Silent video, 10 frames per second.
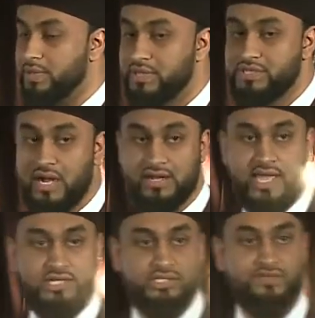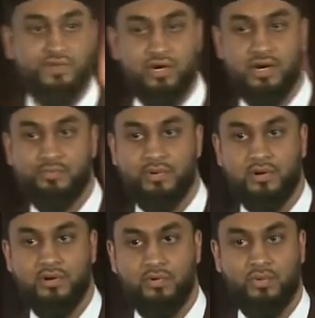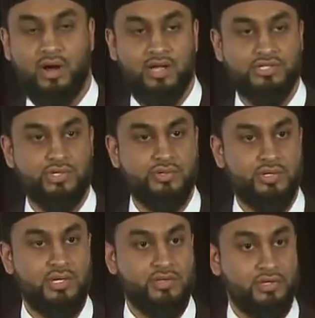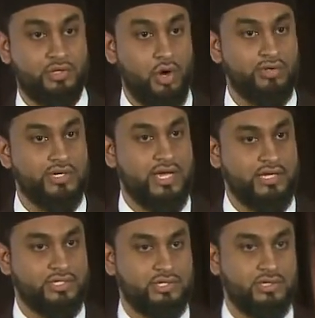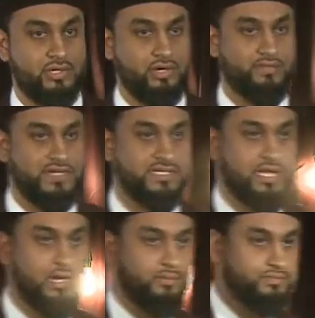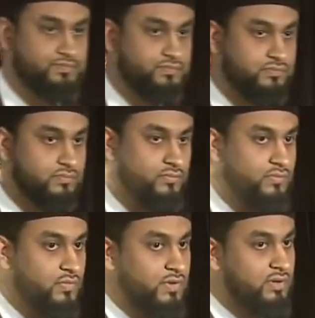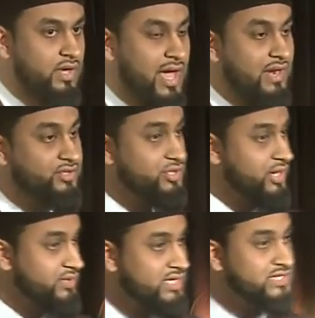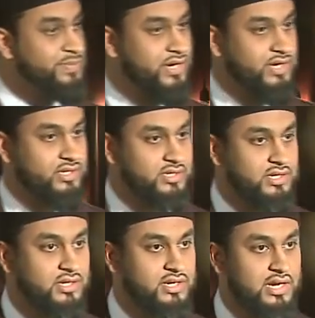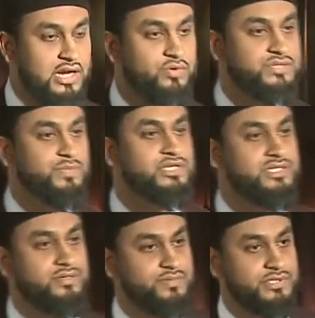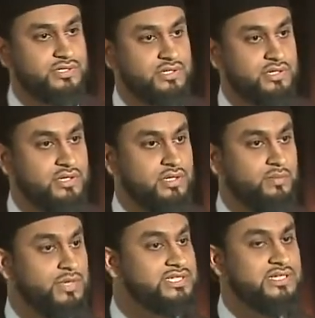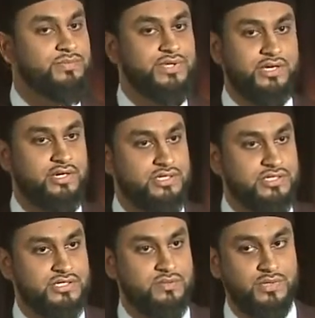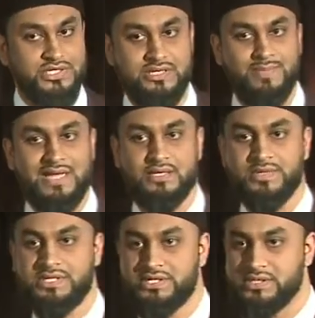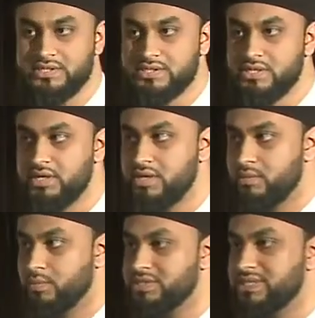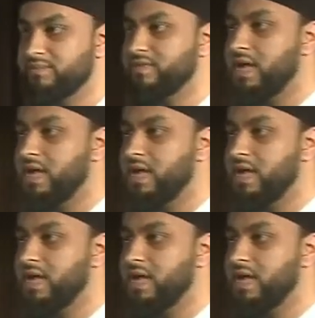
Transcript: But the Dark Ages of Europe were also the Golden Age of Islam. And during this period, it was Muslims, Muslim thinkers, Muslim mathematicians, Muslim